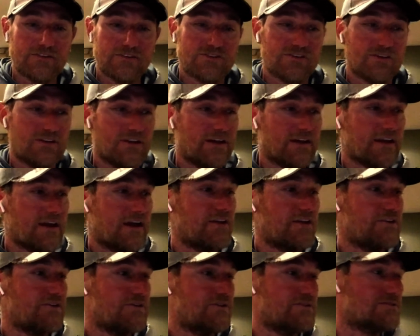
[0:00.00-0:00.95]
So like I
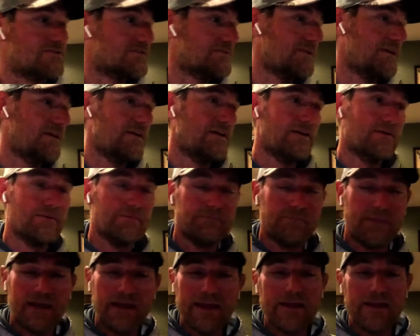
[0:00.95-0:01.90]
use
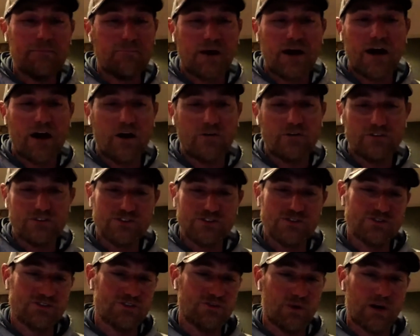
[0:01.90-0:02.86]
8 pound is
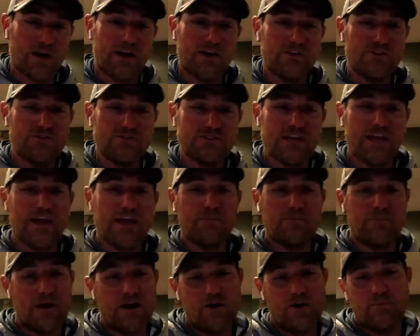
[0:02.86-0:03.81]
usually what I use, 8
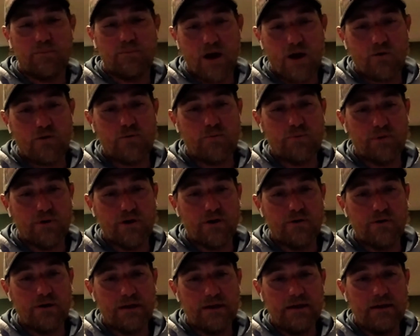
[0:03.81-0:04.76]
pound Power Pro,
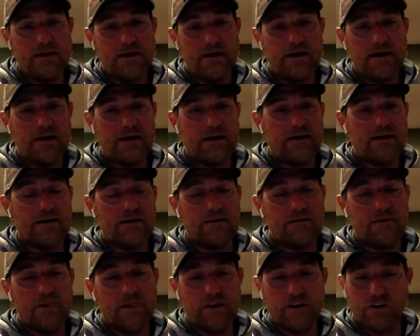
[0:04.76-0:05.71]

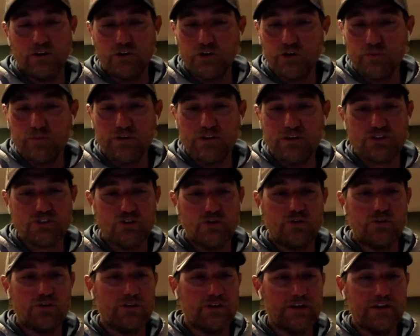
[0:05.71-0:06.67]
and a little bit shorter
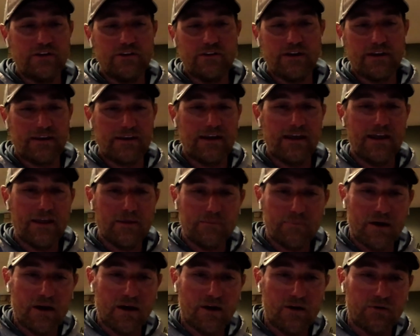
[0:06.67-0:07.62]
leader, like an 8
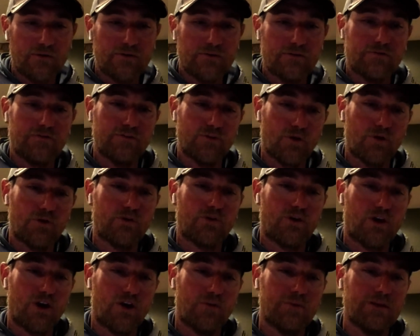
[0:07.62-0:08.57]
pound
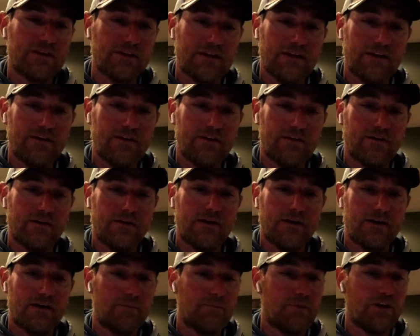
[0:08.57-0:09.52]
fluorocarbon leader.
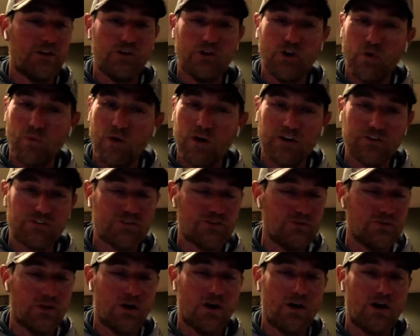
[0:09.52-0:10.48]
But you don't want it too
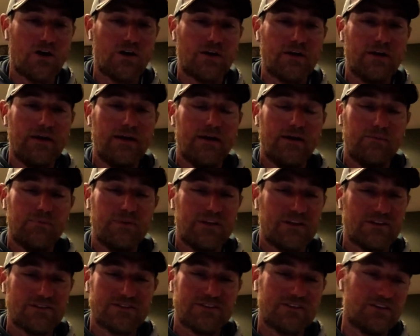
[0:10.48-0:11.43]
long,
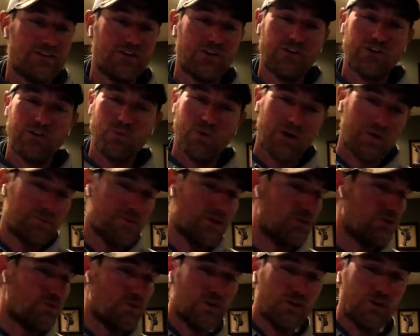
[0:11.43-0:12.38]
because you want to be able to
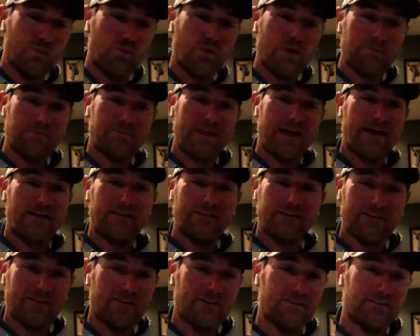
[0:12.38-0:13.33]
really whip that
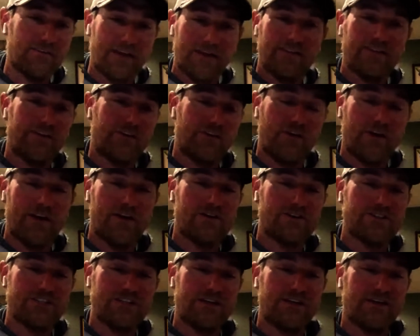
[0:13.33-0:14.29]
little hair
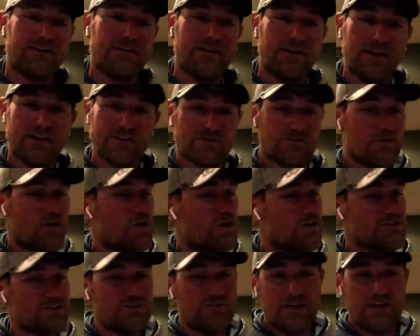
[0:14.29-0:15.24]
jig as far
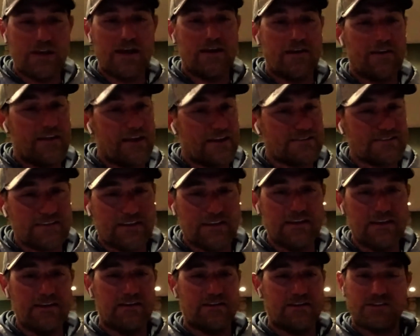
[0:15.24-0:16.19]
as you can. And that's the key,
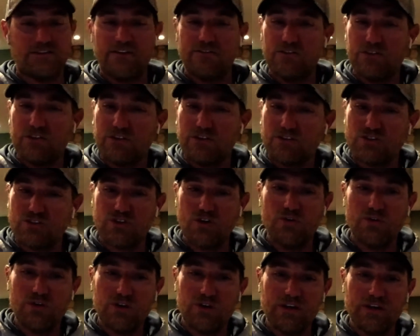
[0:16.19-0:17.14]
because everything's so
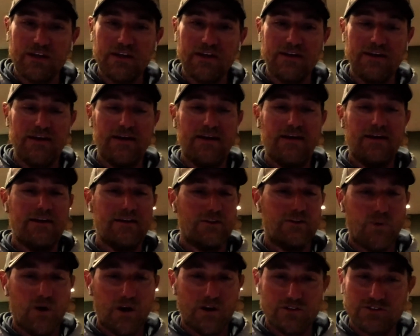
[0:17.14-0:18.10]
clean, the
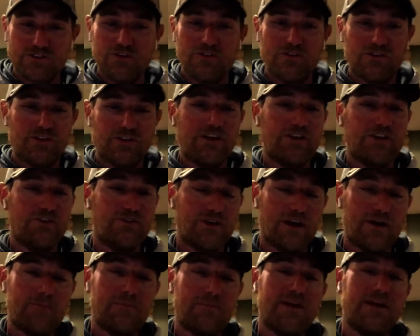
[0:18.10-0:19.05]
water's so clean, you got to
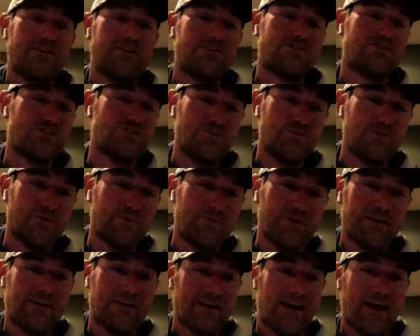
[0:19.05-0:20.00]
make super big
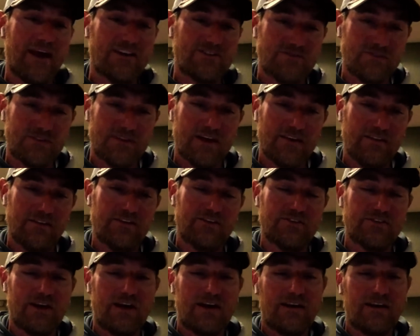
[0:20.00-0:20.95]
casts with that little
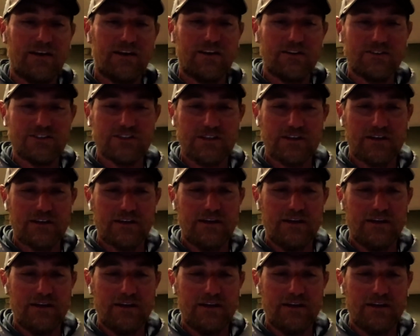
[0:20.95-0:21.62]
tiny hair jig.